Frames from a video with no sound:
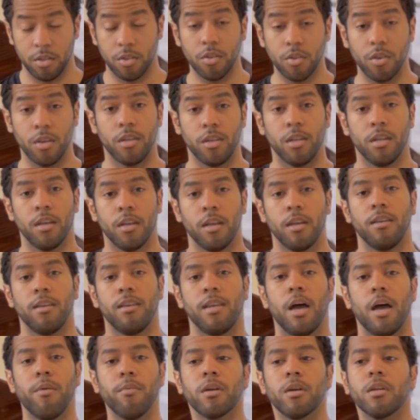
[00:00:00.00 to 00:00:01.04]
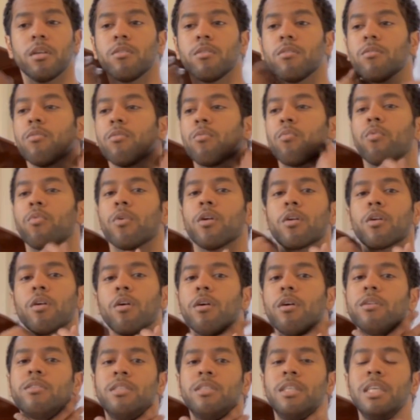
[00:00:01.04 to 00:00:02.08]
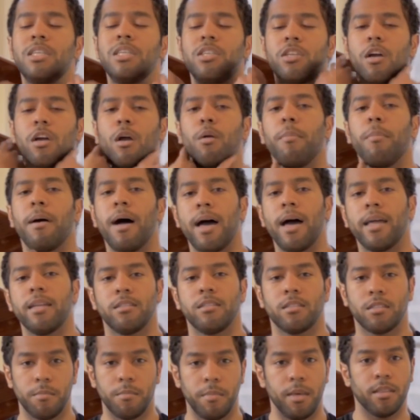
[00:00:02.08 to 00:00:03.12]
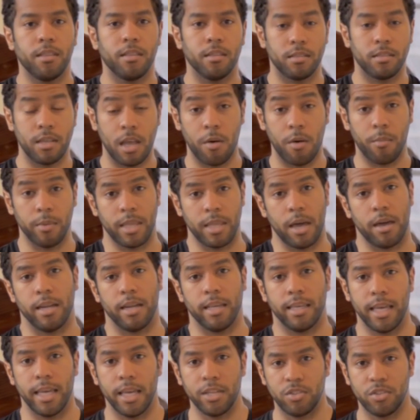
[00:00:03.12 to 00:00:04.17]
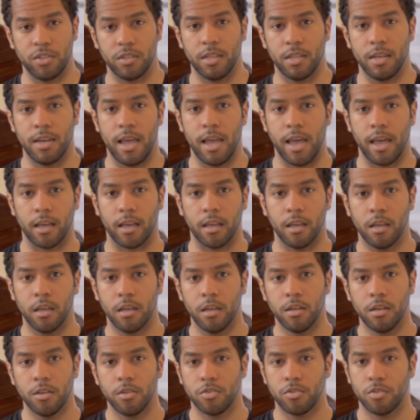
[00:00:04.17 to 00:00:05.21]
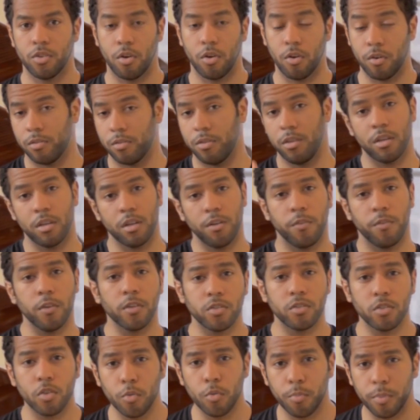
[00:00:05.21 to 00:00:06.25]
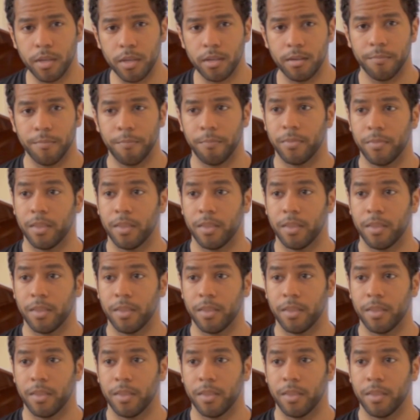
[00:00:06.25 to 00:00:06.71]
Good. Now we're going to work on teaching our bodies to make the sound without engaging the neck. So you're going to feel stupid.